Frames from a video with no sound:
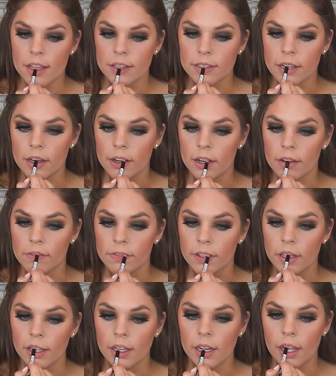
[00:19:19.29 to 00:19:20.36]
So I'm
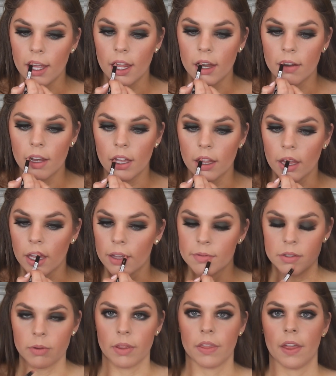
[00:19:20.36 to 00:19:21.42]
filling in my
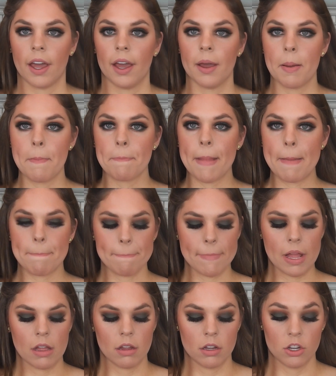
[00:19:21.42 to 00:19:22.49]
lips with that
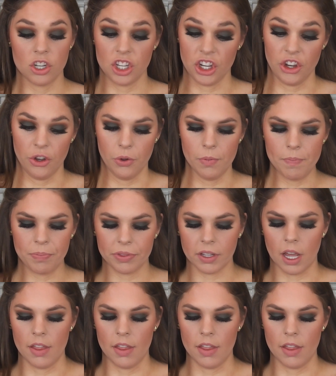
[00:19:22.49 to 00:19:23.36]
too.